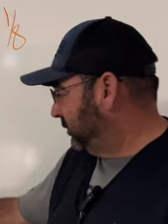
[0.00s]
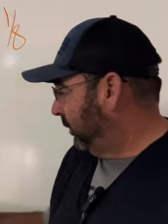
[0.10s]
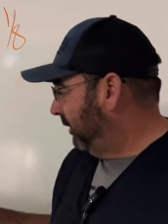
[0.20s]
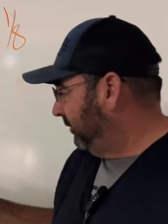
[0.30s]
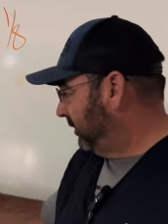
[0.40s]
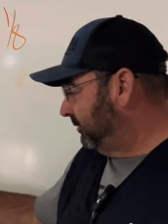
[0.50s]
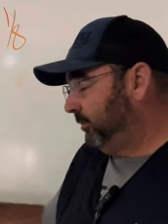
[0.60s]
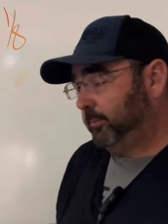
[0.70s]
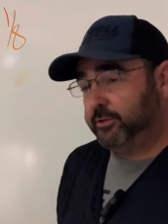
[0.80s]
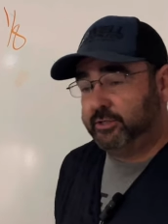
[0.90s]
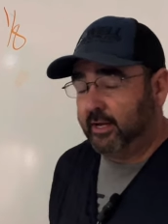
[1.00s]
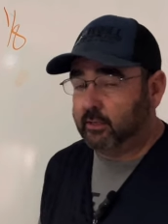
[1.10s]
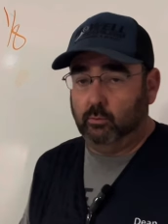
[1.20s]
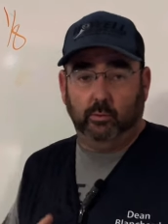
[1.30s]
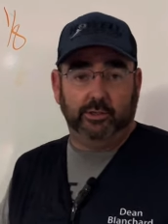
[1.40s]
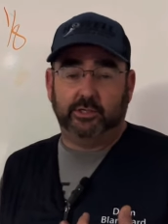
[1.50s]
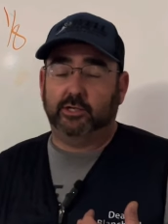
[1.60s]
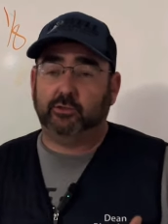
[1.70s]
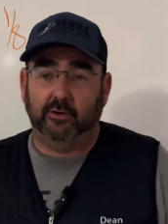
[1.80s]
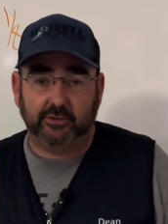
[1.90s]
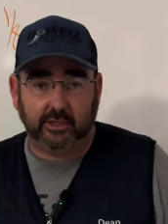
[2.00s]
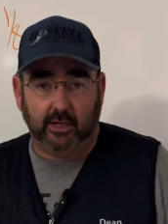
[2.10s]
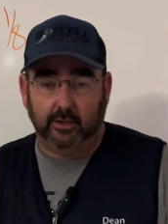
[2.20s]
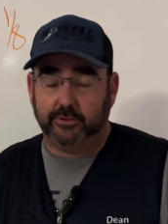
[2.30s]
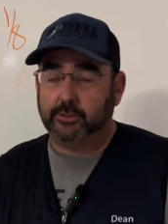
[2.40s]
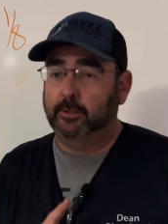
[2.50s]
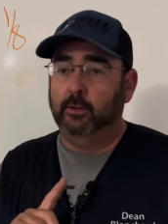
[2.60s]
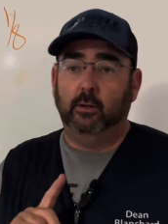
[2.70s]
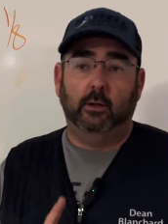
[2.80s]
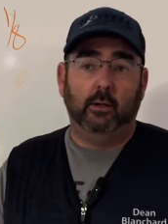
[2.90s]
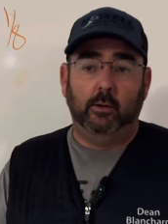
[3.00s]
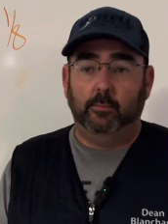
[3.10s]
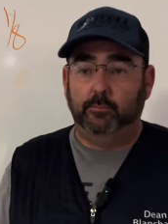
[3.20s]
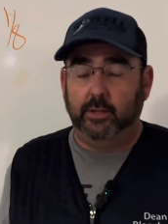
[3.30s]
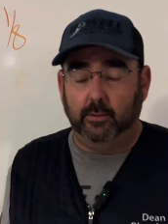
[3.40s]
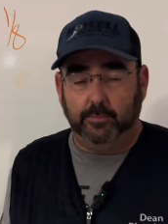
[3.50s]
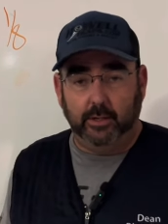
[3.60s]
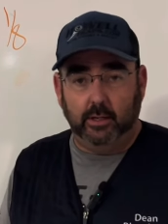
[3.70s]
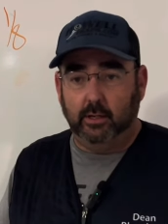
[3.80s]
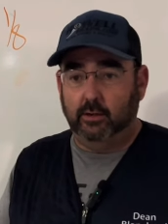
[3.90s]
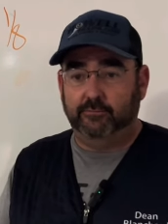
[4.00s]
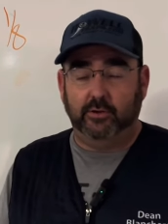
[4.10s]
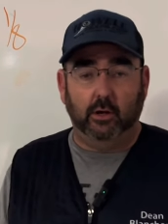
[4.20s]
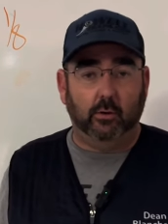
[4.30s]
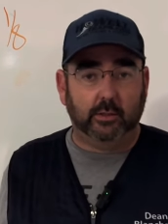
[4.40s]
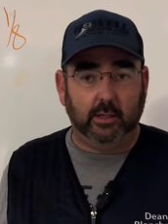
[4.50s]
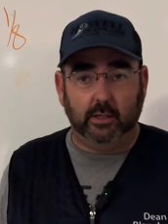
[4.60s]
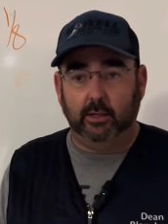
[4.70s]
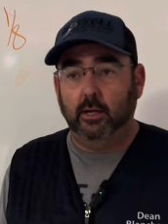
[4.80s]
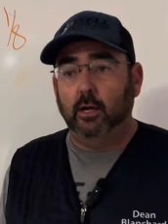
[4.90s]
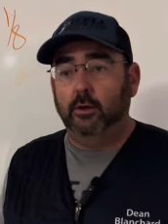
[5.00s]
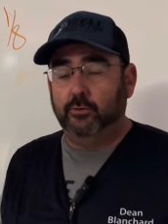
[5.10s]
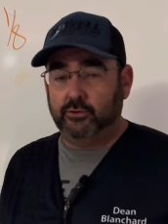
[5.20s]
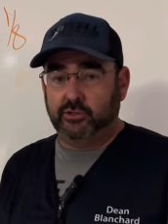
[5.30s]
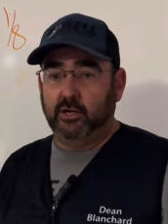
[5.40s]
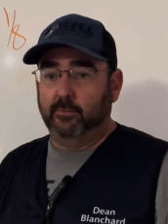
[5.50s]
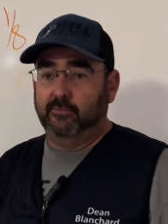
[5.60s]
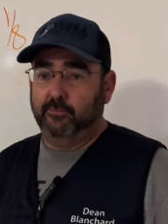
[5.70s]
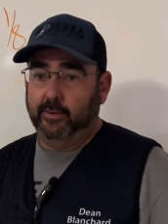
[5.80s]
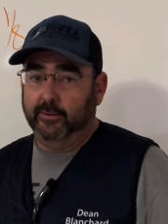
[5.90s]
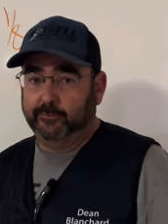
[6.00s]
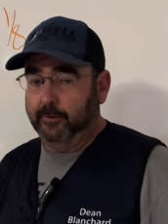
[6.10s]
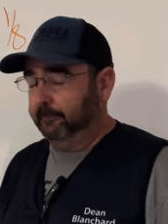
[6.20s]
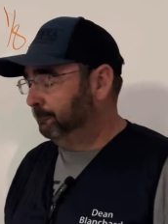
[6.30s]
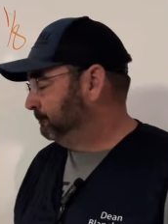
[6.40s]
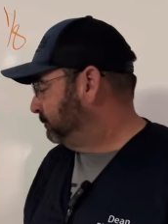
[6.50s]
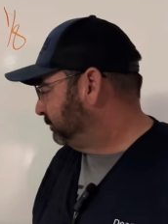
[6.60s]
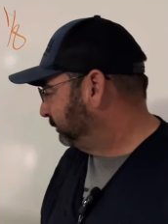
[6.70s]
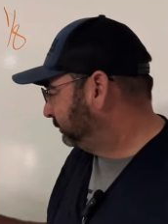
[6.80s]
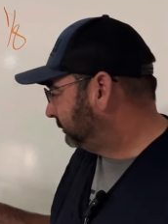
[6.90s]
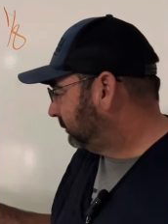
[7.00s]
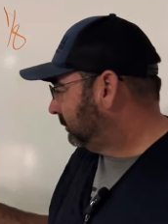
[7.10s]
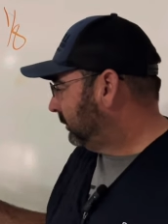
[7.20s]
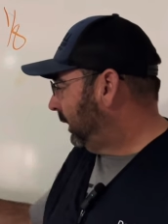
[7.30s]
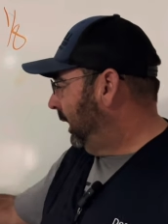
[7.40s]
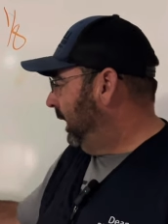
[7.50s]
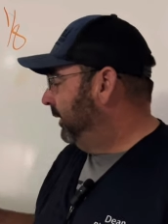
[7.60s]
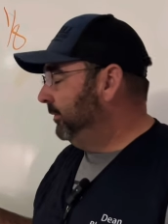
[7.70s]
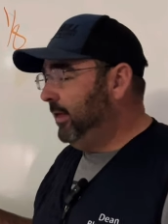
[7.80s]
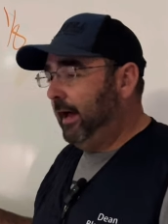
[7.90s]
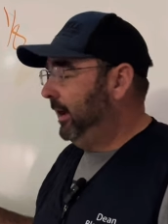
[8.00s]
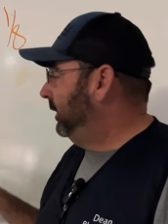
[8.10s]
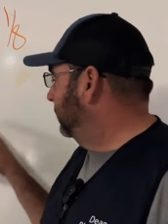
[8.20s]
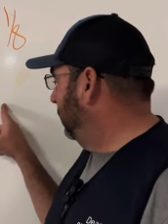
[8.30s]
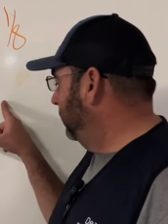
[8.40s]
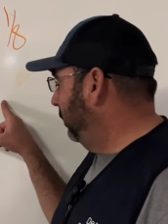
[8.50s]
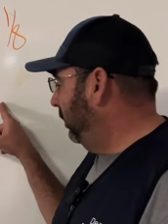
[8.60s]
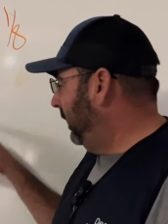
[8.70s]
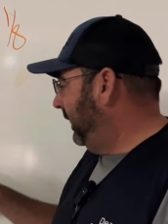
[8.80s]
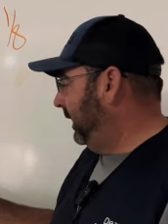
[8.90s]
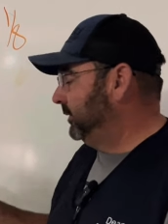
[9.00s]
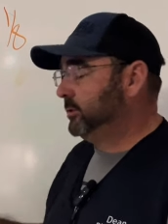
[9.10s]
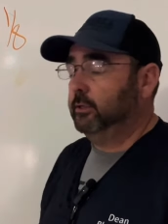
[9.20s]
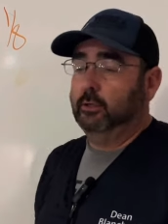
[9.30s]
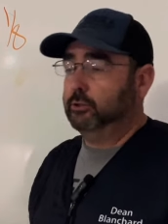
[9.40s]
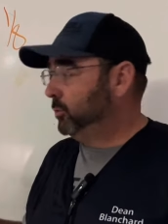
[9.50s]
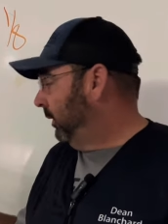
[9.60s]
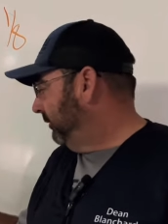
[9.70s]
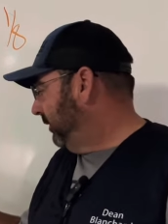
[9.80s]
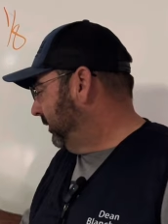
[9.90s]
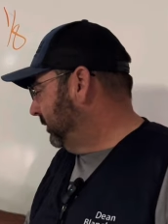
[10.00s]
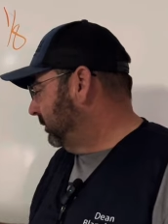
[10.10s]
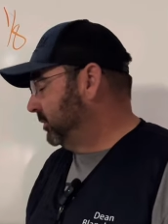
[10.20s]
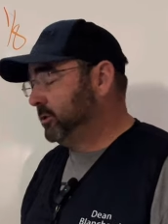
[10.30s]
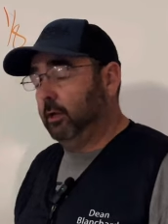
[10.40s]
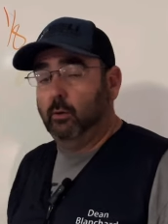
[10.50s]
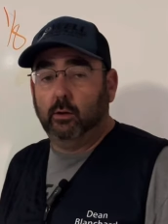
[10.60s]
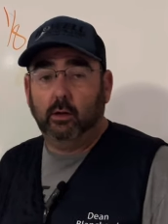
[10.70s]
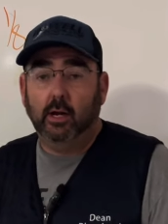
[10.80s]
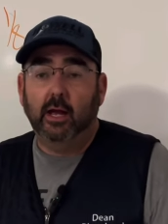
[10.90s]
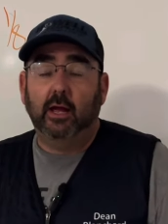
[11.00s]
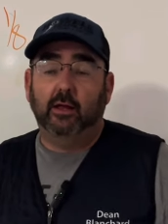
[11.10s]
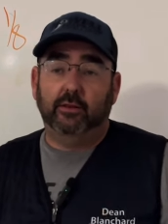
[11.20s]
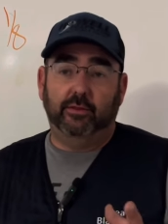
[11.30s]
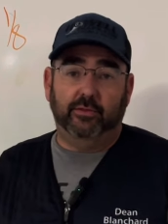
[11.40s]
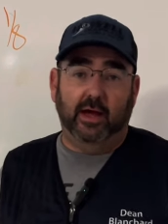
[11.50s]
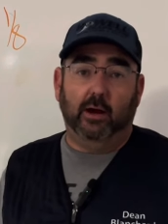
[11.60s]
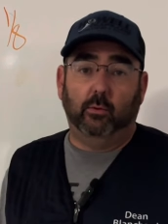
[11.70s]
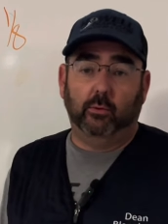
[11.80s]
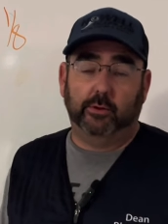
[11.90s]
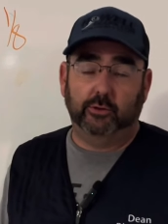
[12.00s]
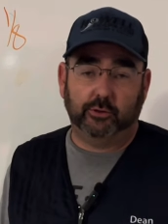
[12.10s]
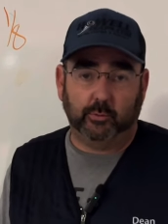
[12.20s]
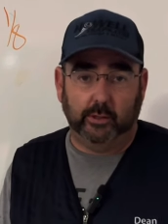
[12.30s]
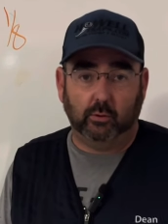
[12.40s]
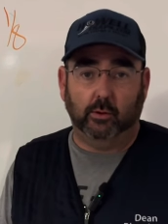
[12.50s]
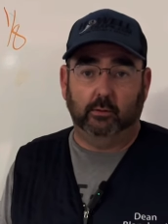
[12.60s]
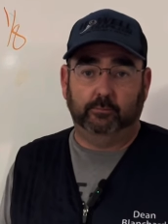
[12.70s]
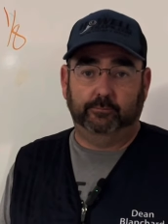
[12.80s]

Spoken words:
1,200 foot per second, Winchester SLs, BMP, Fiocchi, there's a number of them out there. That going to 1 ounce, 1,200 or slower, that will reduce recoil.